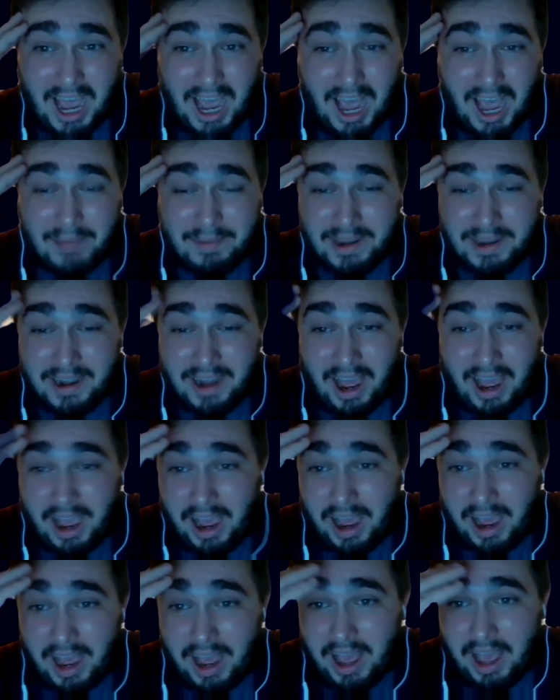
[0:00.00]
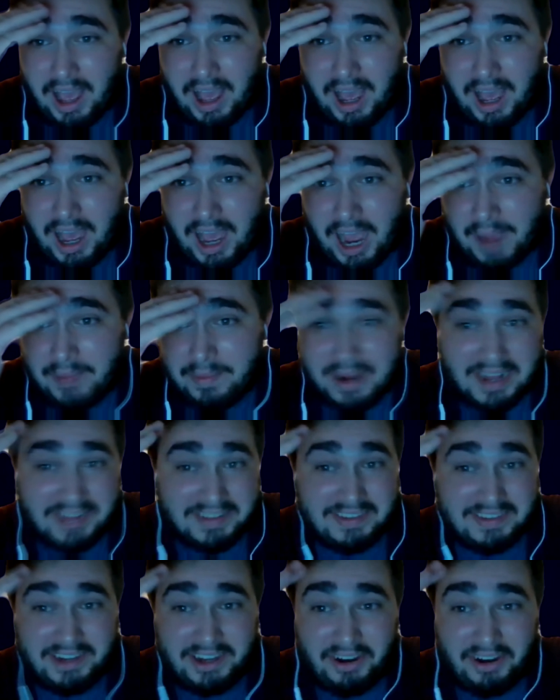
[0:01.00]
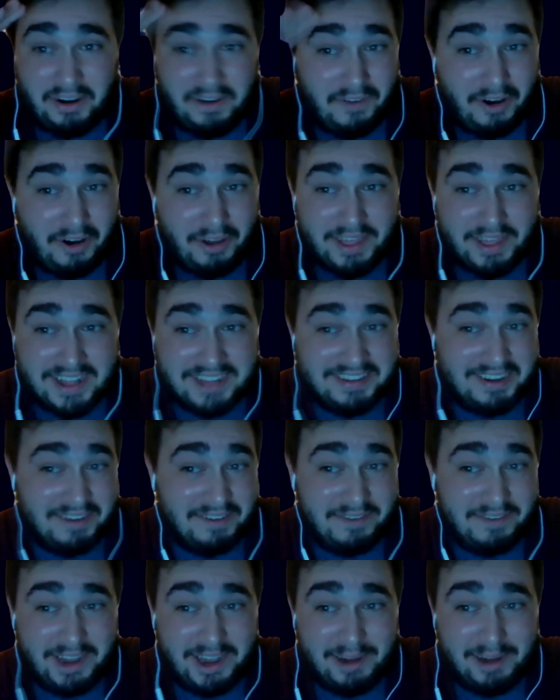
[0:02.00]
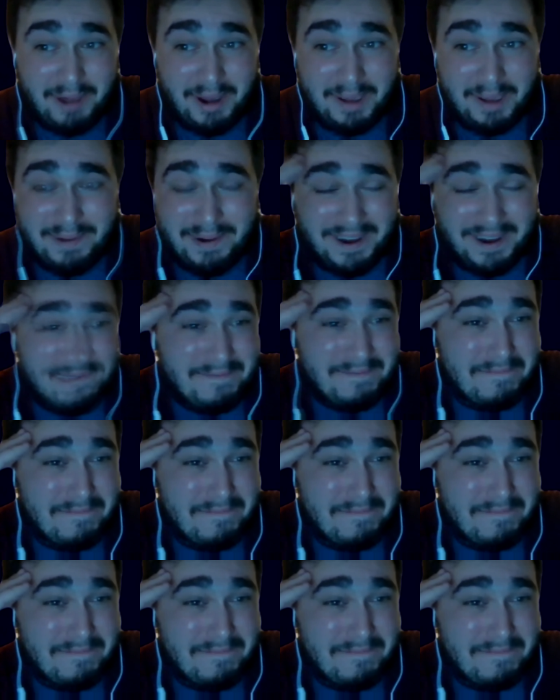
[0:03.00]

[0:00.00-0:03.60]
I mean, I'm not scared of all that stuff anyway, but